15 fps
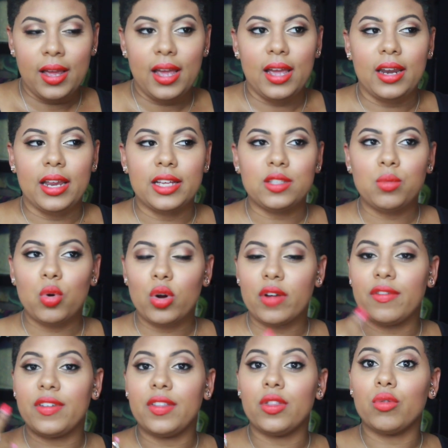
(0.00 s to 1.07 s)
It is more
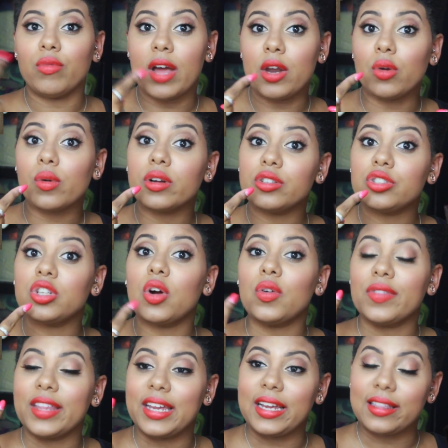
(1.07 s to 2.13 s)
of in the red orange
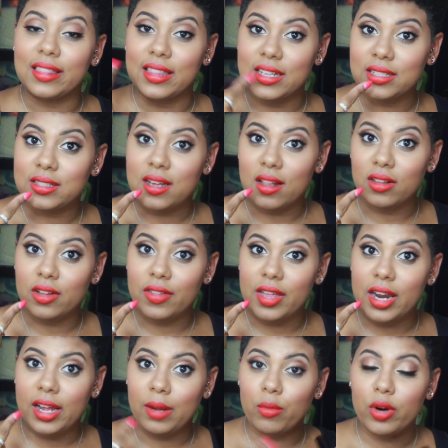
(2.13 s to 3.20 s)
tone like this color that
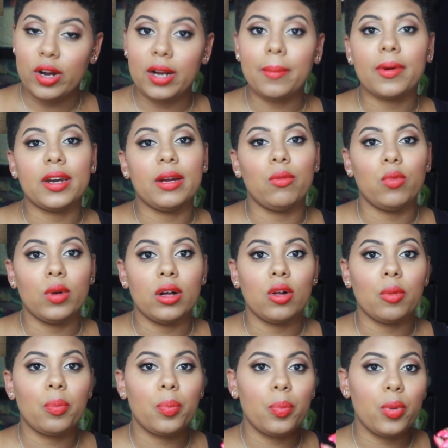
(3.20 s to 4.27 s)
I'm wearing, but it
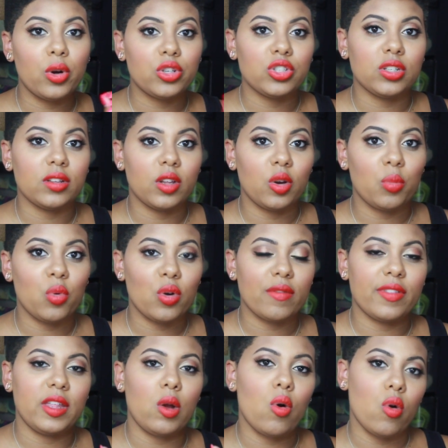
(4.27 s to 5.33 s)
will push a little more
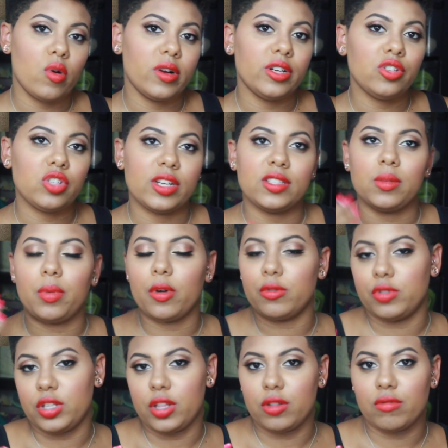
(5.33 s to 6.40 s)
of the orange as
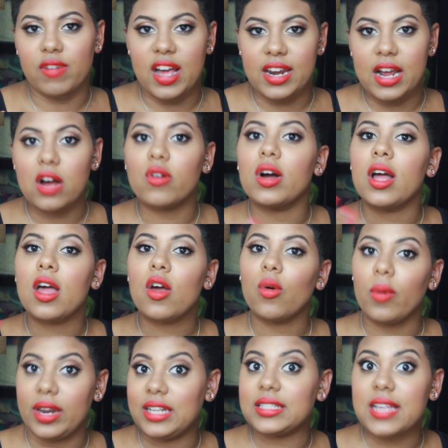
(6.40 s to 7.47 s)
opposed to the red out
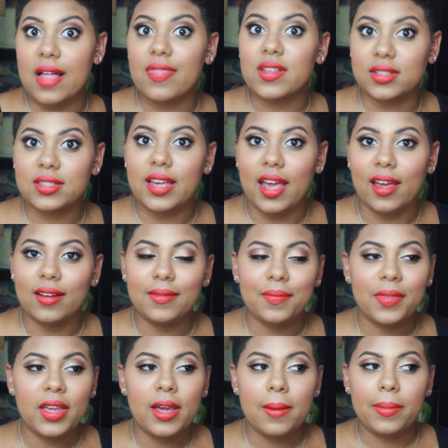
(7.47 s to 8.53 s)
when it's on the skin.
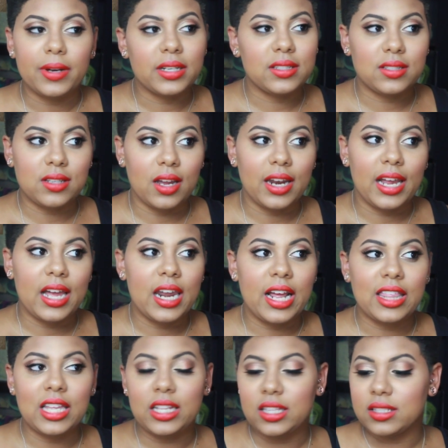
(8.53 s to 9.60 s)
But it's stunning, and I
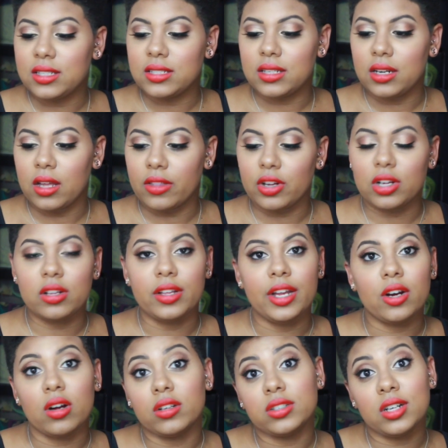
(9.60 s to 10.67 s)
think this is another
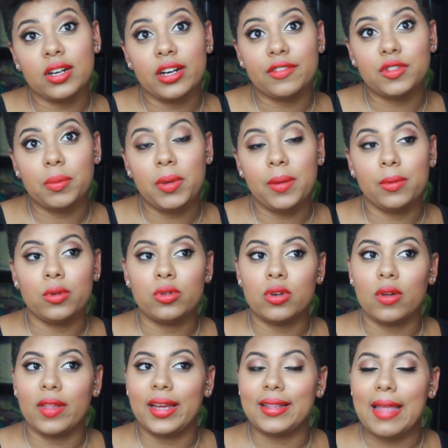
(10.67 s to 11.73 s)
cleaner alternative to people who
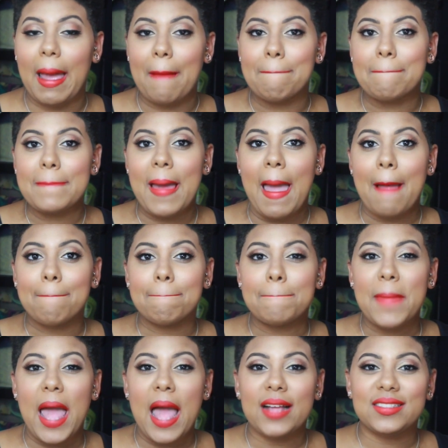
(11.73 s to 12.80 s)
don't like that
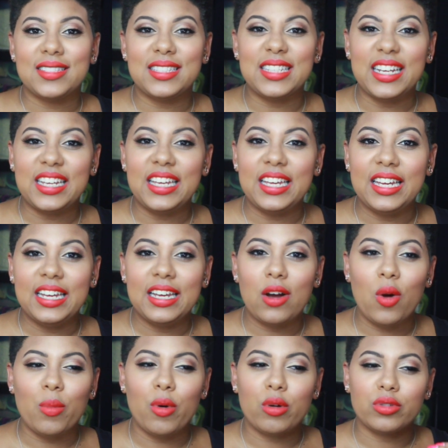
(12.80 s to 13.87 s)
sticky,
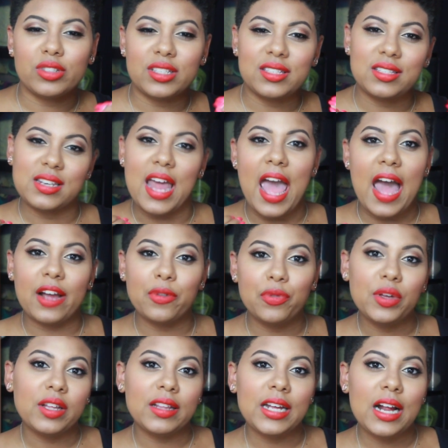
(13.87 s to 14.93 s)
almost snag
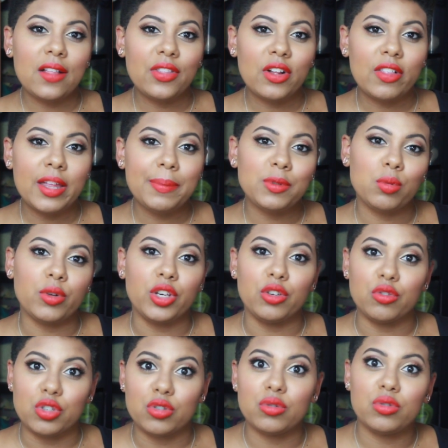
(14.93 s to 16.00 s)
feeling on their lips when you
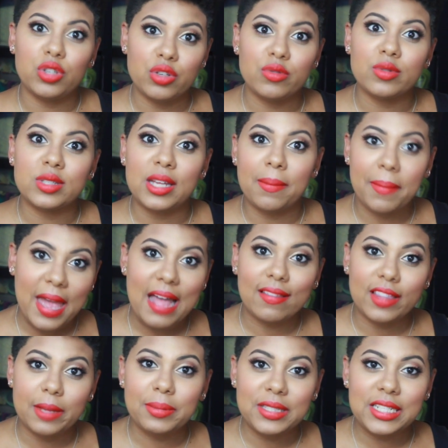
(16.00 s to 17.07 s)
do use a
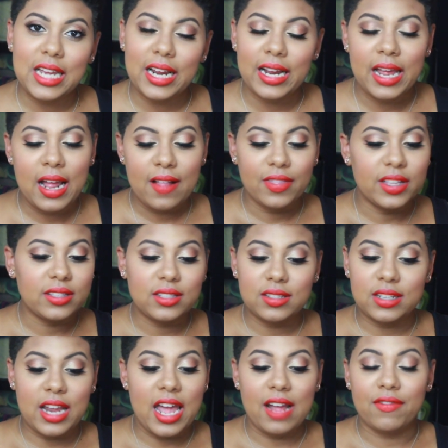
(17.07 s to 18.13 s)
matte lipstick. This
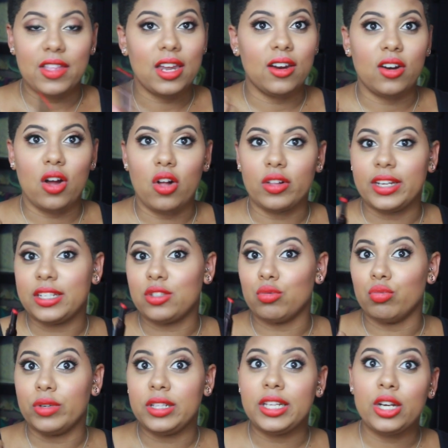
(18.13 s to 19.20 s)
doesn't have that at all. It's
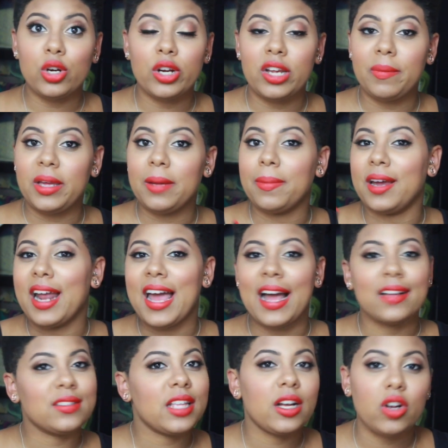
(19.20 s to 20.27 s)
really creamy but
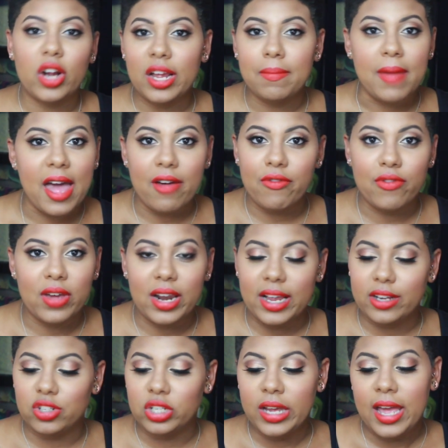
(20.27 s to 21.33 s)
has that great matte
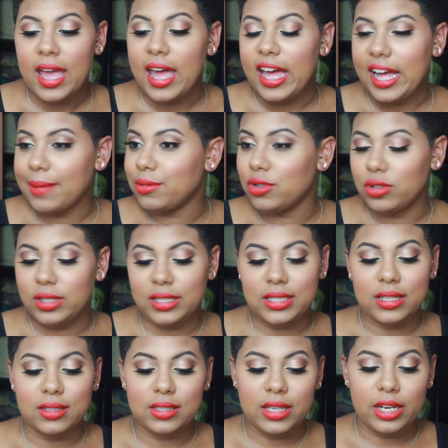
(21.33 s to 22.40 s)
finish. Absolutely
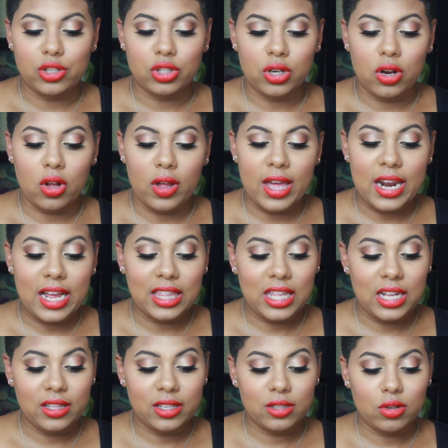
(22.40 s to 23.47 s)
sensational, and I
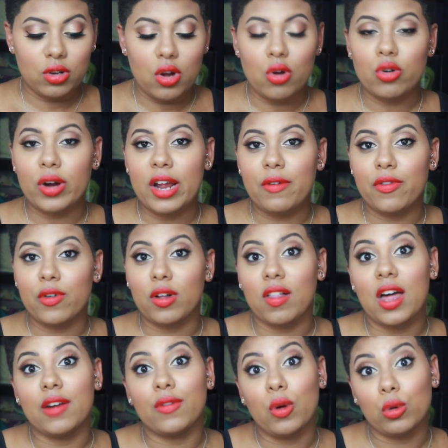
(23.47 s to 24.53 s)
think this will go great for a
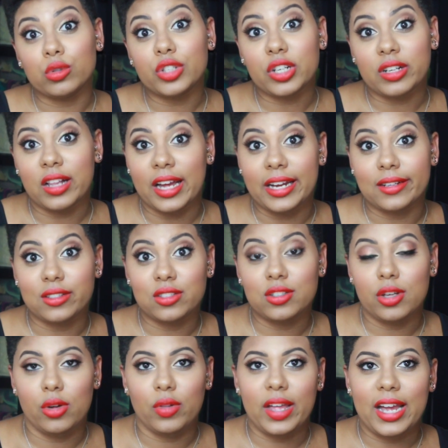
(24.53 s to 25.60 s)
lot of older clients
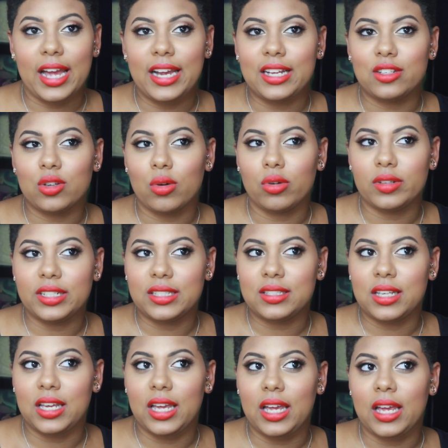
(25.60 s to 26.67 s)
too. Like I could totally
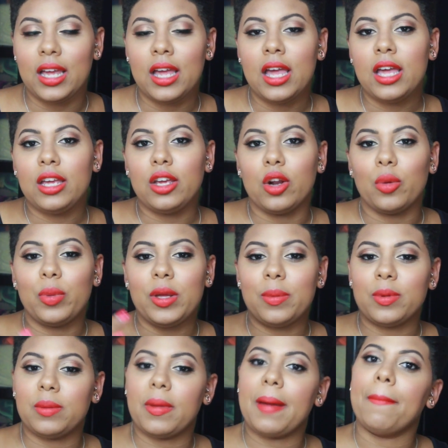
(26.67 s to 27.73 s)
see, you know,
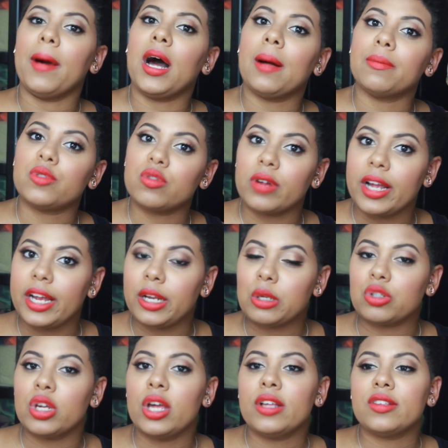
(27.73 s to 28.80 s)
people in my mom's
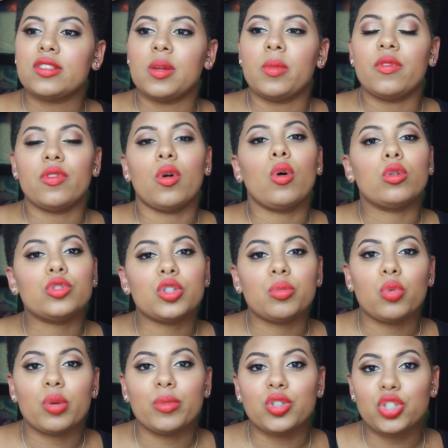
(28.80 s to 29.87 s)
range, some of the older,
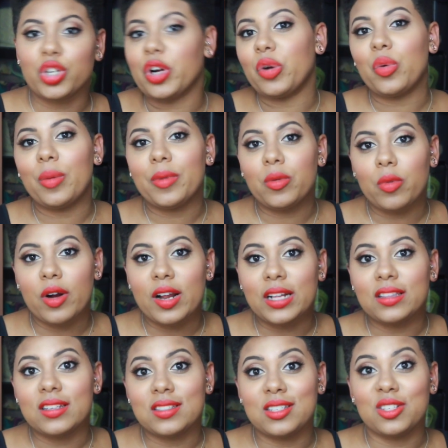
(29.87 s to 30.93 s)
more mature women
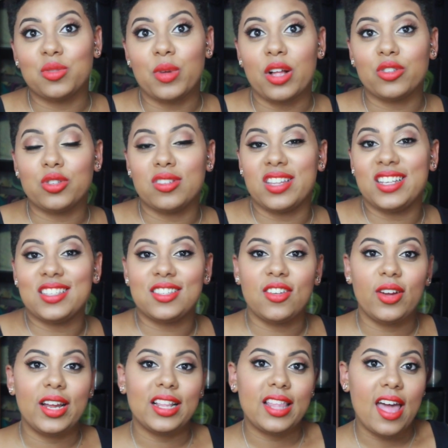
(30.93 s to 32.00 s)
wearing this as well, so they
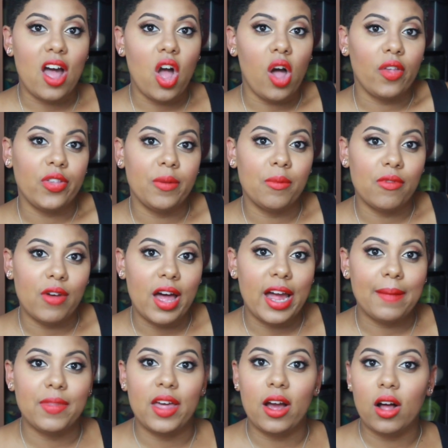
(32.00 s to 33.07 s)
still get that awesome
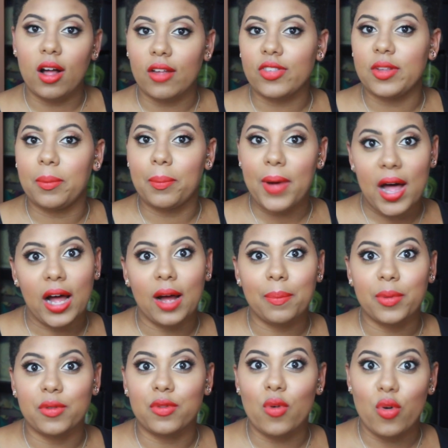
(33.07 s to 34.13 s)
vibe, that awesome
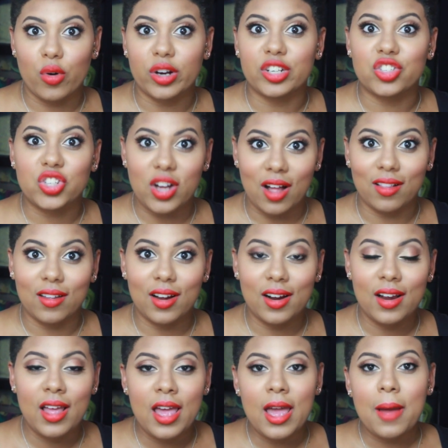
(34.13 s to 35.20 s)
pop of orange
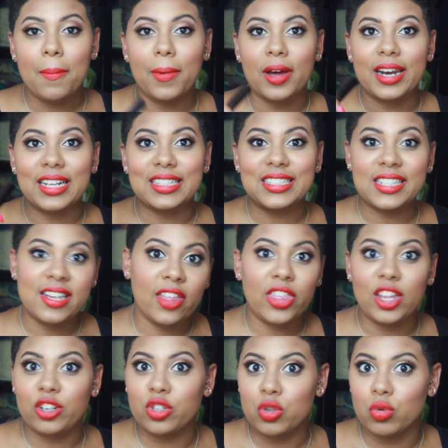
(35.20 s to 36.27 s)
color, but it's
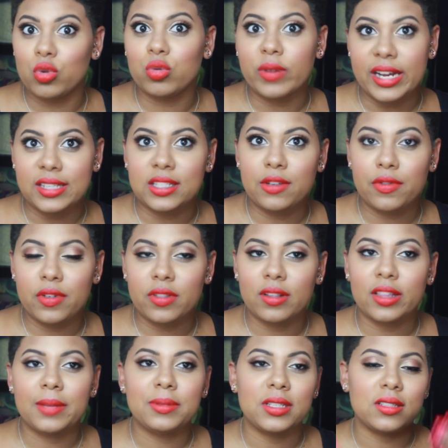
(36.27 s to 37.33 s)
nothing too crazy for the
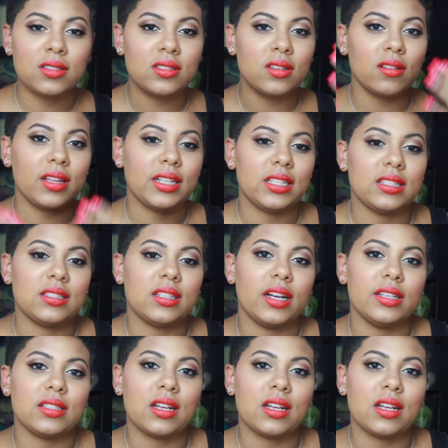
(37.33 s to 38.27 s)
lips. It's still like this nice